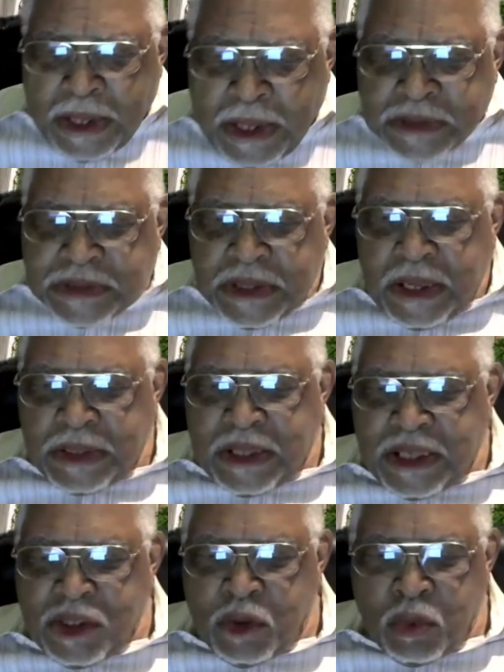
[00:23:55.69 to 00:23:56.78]

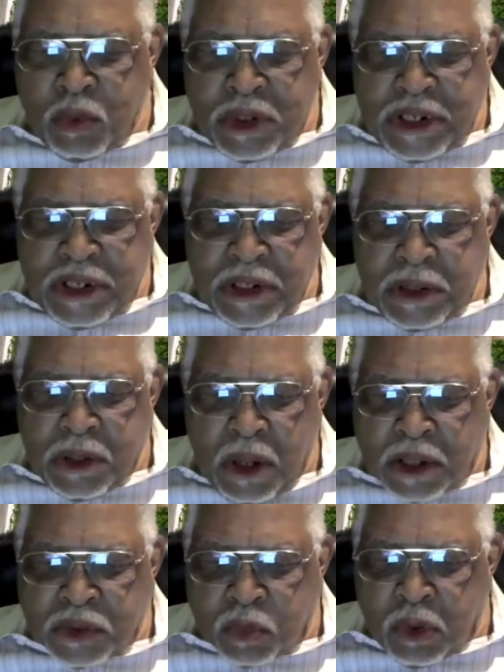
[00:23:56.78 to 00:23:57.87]
that you need
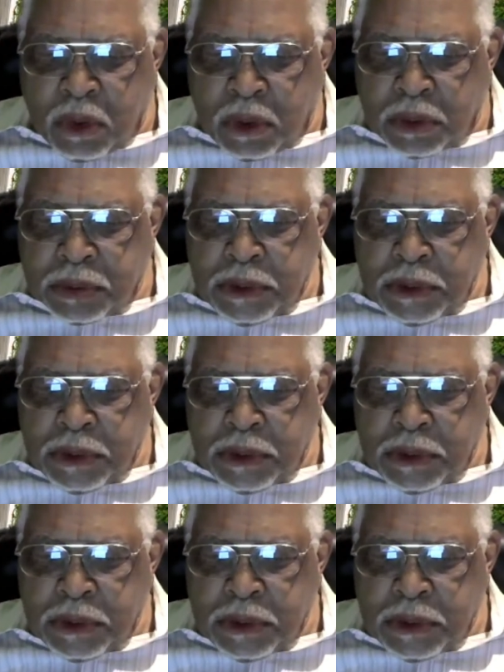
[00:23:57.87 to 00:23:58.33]
God's word